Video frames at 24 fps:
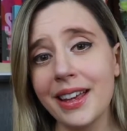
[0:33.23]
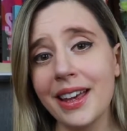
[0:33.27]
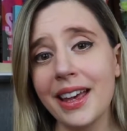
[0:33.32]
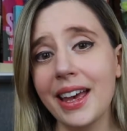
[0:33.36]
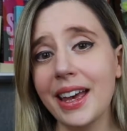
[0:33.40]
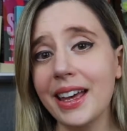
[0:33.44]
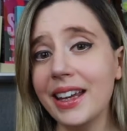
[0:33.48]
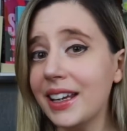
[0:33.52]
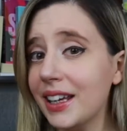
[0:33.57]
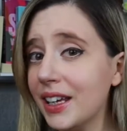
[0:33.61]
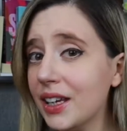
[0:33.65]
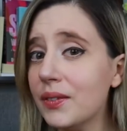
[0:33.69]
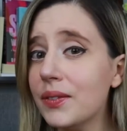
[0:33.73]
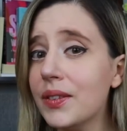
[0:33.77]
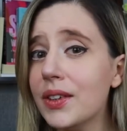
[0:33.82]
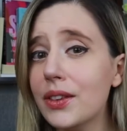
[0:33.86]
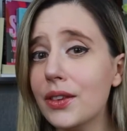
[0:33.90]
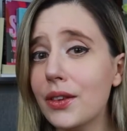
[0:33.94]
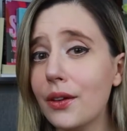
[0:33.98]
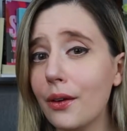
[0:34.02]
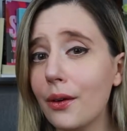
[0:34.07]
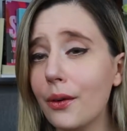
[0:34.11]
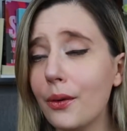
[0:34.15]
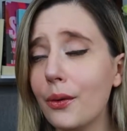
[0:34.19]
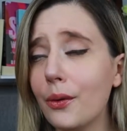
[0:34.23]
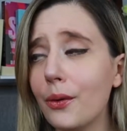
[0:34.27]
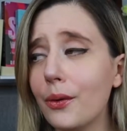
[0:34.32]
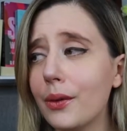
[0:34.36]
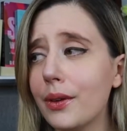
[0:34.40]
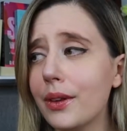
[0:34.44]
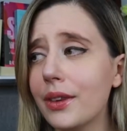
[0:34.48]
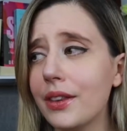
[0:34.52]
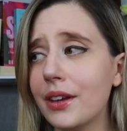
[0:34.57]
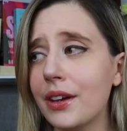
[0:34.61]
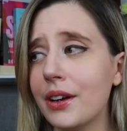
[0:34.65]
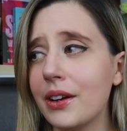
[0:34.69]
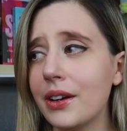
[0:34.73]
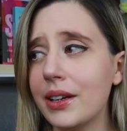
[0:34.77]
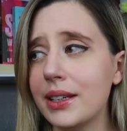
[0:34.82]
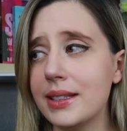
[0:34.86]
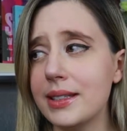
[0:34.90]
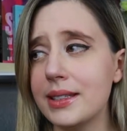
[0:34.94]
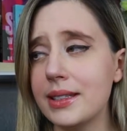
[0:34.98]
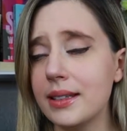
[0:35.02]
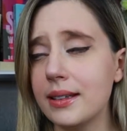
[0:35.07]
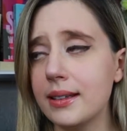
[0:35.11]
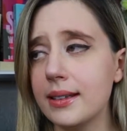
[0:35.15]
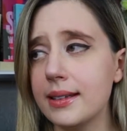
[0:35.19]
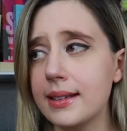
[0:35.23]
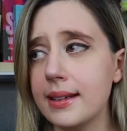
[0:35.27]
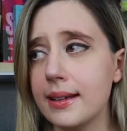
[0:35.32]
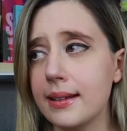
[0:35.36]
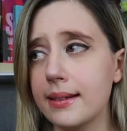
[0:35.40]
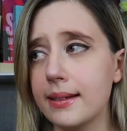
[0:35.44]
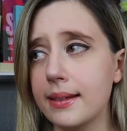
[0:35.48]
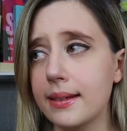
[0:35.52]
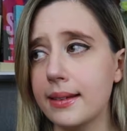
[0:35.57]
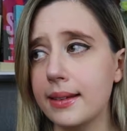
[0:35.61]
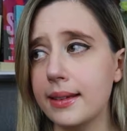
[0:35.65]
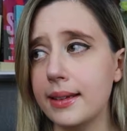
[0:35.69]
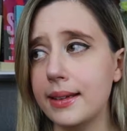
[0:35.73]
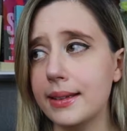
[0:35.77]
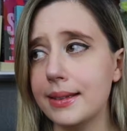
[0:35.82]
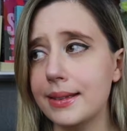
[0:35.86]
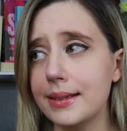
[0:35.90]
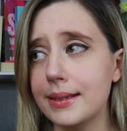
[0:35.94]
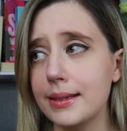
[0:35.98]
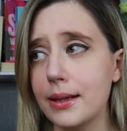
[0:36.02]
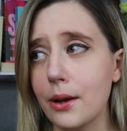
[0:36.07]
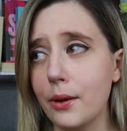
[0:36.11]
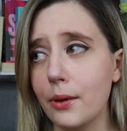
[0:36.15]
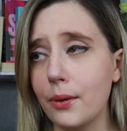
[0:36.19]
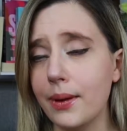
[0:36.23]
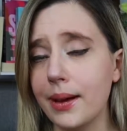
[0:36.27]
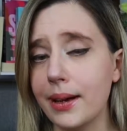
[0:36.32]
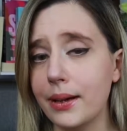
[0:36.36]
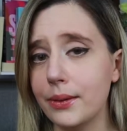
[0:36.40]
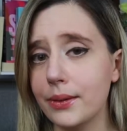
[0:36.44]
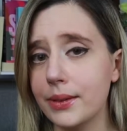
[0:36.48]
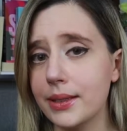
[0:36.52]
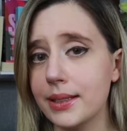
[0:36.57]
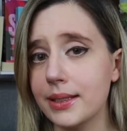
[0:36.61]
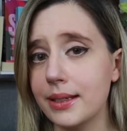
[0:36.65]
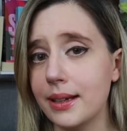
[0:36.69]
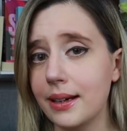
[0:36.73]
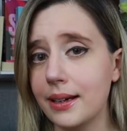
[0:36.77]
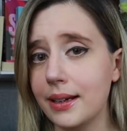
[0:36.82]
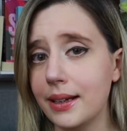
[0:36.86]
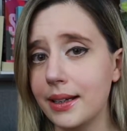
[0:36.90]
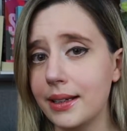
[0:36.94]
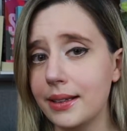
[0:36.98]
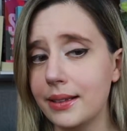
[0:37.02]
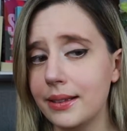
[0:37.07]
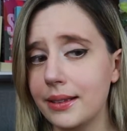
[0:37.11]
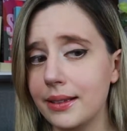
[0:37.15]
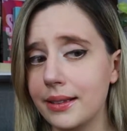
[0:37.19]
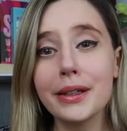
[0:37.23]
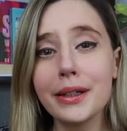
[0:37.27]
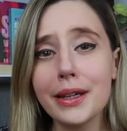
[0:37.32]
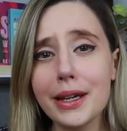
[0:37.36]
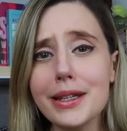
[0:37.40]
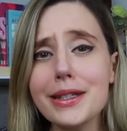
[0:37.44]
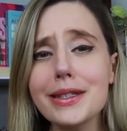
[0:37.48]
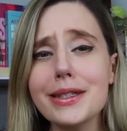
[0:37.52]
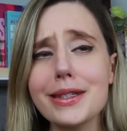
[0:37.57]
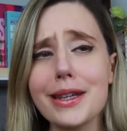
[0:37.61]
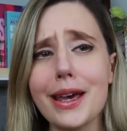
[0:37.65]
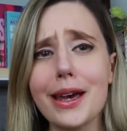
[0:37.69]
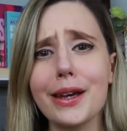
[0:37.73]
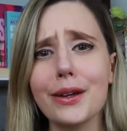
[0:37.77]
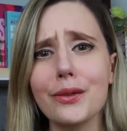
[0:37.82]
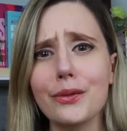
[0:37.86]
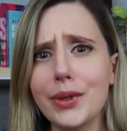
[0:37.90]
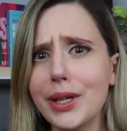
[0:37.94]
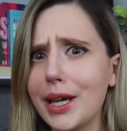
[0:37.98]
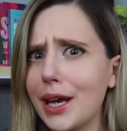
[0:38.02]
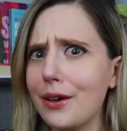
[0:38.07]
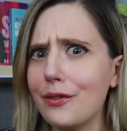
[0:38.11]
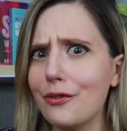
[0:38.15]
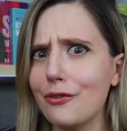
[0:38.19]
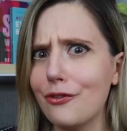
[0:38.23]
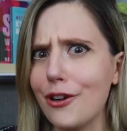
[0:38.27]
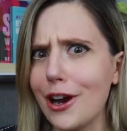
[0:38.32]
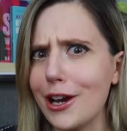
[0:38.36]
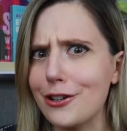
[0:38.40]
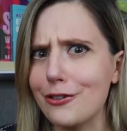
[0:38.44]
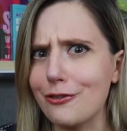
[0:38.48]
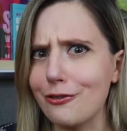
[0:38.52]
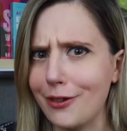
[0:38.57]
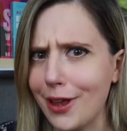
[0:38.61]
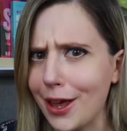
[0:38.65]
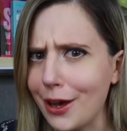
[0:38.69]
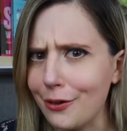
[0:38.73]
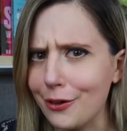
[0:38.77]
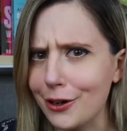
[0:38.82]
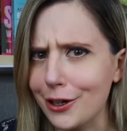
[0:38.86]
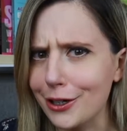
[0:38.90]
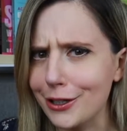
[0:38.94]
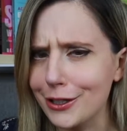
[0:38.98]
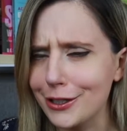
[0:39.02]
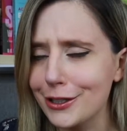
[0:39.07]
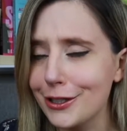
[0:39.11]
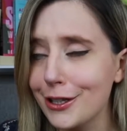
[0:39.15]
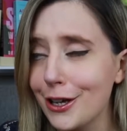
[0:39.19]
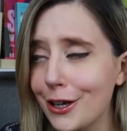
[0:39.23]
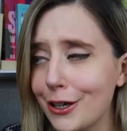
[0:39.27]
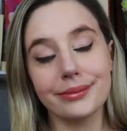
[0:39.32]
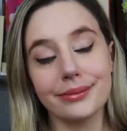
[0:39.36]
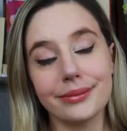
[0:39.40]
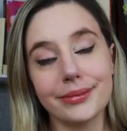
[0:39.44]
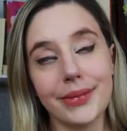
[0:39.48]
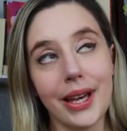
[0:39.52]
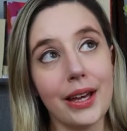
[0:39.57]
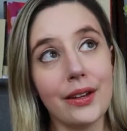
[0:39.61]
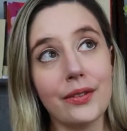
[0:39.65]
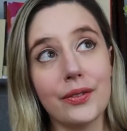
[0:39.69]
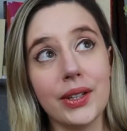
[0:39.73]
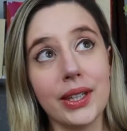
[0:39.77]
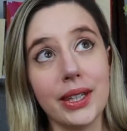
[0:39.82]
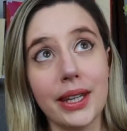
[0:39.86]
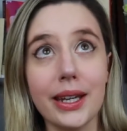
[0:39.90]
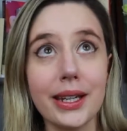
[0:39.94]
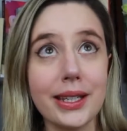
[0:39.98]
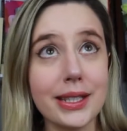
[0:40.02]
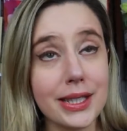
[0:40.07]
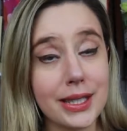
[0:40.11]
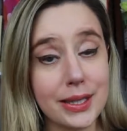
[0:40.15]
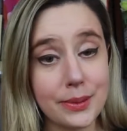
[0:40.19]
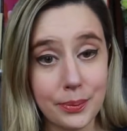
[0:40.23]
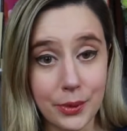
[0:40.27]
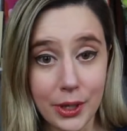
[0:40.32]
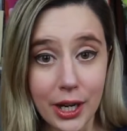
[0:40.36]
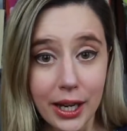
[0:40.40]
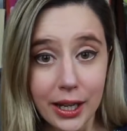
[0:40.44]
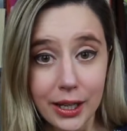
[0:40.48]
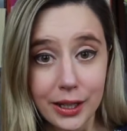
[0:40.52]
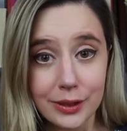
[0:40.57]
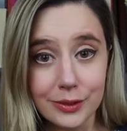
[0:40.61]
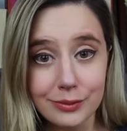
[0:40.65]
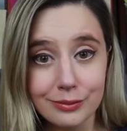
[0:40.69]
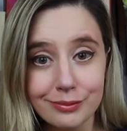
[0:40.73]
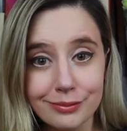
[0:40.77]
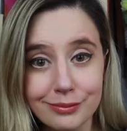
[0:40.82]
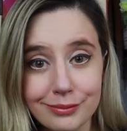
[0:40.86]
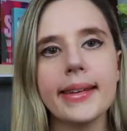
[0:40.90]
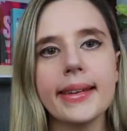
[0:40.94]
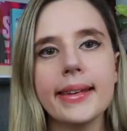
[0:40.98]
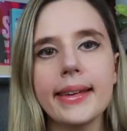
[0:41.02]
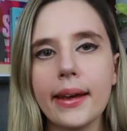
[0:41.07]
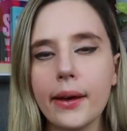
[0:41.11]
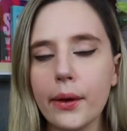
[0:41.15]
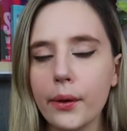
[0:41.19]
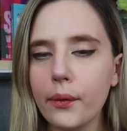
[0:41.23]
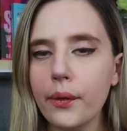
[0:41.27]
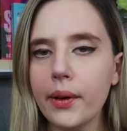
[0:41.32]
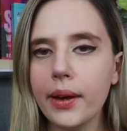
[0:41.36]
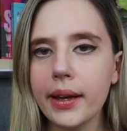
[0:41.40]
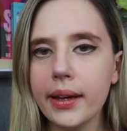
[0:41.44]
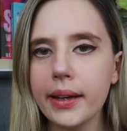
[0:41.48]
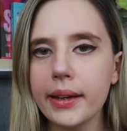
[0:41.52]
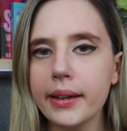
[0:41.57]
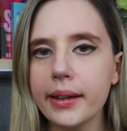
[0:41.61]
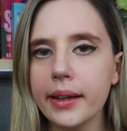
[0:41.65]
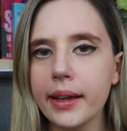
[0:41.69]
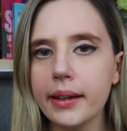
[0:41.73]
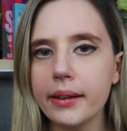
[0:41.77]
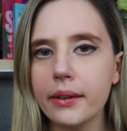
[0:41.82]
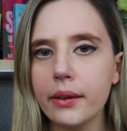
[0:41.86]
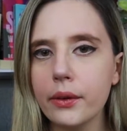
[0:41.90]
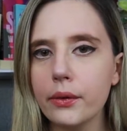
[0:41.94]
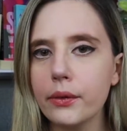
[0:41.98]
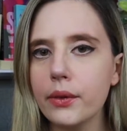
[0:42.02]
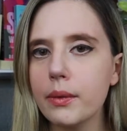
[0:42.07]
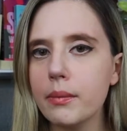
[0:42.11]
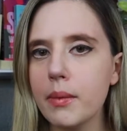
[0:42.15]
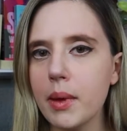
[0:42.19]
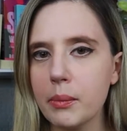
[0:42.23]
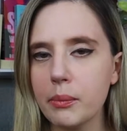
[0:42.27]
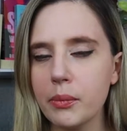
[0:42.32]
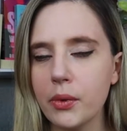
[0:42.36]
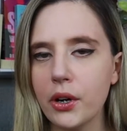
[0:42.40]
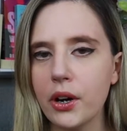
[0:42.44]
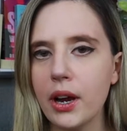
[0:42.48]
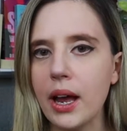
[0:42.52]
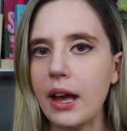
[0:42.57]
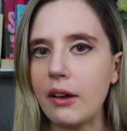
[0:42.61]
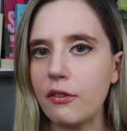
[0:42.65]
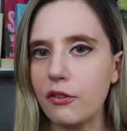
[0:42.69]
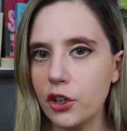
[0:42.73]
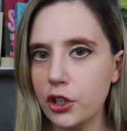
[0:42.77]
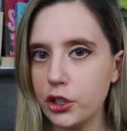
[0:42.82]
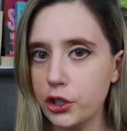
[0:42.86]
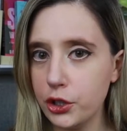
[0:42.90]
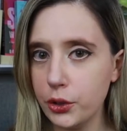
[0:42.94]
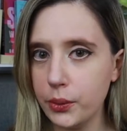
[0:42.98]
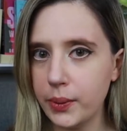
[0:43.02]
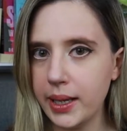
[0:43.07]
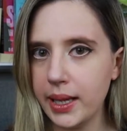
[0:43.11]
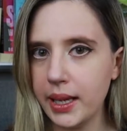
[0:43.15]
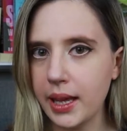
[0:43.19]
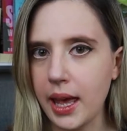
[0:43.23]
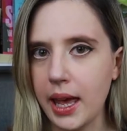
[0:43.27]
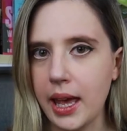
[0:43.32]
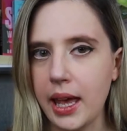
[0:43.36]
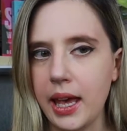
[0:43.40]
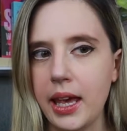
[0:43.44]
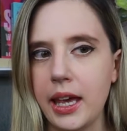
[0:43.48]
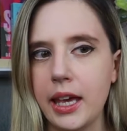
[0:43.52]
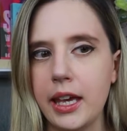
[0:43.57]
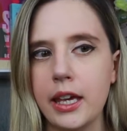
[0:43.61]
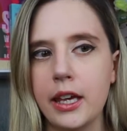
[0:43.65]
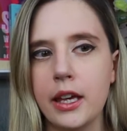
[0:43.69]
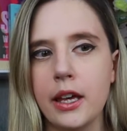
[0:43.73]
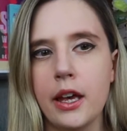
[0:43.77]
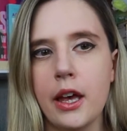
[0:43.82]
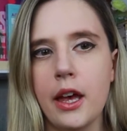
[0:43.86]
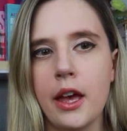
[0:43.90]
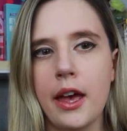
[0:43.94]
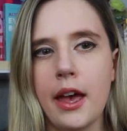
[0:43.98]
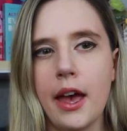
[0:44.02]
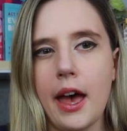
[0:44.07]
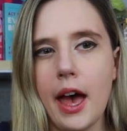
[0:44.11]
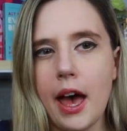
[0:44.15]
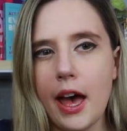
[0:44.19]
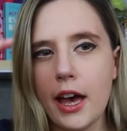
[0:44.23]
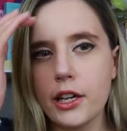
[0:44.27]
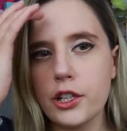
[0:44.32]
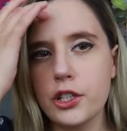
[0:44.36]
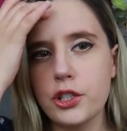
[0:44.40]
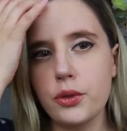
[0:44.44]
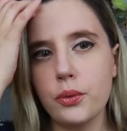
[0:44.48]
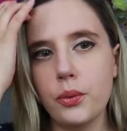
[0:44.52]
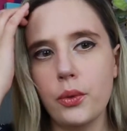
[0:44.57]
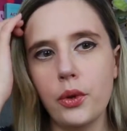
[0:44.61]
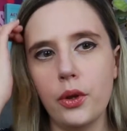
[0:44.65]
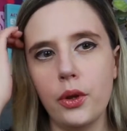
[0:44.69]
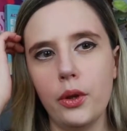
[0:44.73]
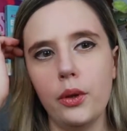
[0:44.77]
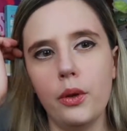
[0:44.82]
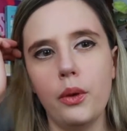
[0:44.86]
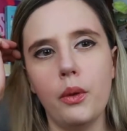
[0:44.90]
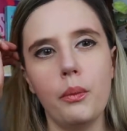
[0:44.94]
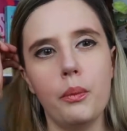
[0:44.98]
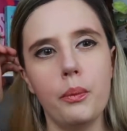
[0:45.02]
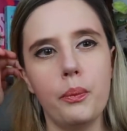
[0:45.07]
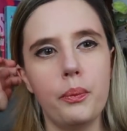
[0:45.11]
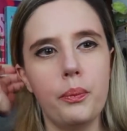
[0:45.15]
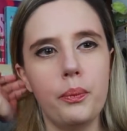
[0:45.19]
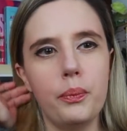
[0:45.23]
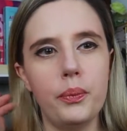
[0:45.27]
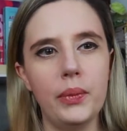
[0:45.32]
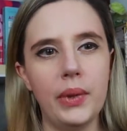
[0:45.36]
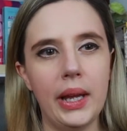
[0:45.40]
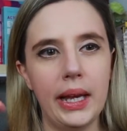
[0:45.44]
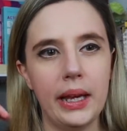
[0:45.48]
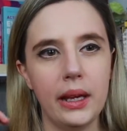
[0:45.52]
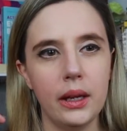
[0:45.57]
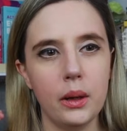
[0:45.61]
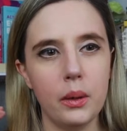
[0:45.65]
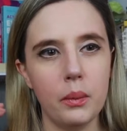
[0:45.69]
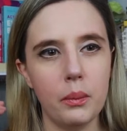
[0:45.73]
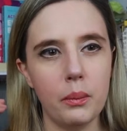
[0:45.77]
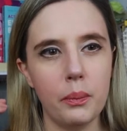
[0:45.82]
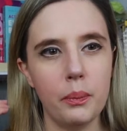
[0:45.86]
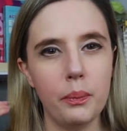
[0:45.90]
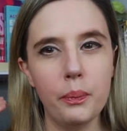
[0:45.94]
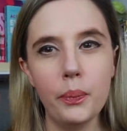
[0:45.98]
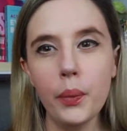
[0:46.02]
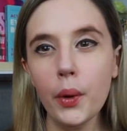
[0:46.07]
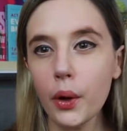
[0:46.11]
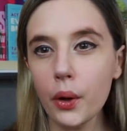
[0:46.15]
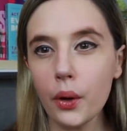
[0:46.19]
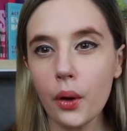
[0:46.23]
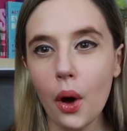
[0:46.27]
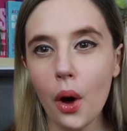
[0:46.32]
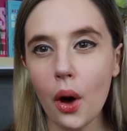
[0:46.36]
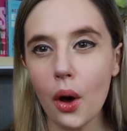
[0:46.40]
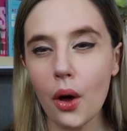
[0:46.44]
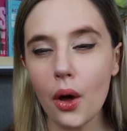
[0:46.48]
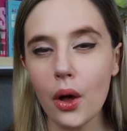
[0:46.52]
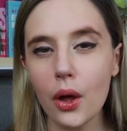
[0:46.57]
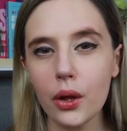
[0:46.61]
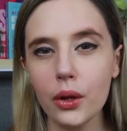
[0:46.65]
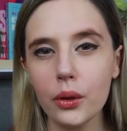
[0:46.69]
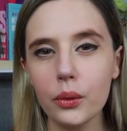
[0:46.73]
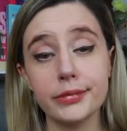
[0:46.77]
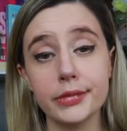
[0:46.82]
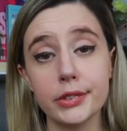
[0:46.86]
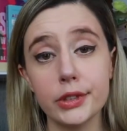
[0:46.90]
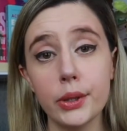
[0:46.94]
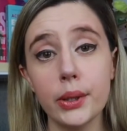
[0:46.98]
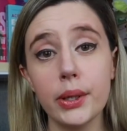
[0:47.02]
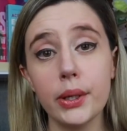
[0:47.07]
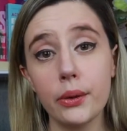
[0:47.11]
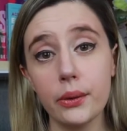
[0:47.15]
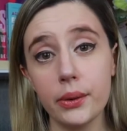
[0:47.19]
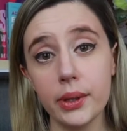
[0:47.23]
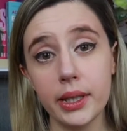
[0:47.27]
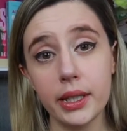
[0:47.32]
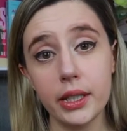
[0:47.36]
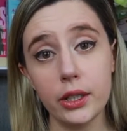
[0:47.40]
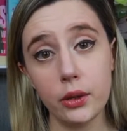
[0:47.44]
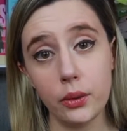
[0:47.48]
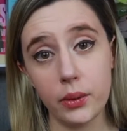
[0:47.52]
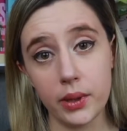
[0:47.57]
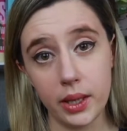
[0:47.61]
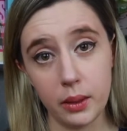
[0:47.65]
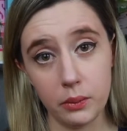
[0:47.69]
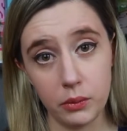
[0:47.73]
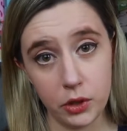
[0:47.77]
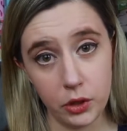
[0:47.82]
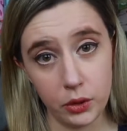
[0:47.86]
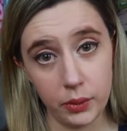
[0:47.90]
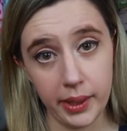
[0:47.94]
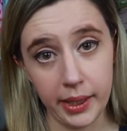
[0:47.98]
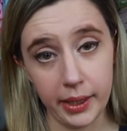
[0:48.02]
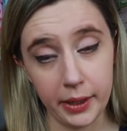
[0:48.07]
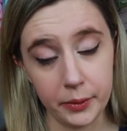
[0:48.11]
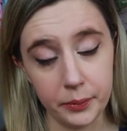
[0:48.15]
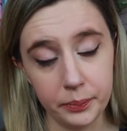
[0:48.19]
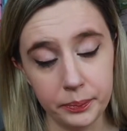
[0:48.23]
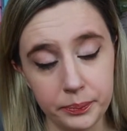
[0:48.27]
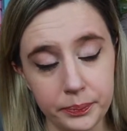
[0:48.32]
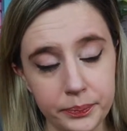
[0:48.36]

And even though there is still technically snow outside, inside we have fresh flowers. I feel like it's spring. Now, I cannot remember ever doing a actual book haul, so I don't really know what I'm doing.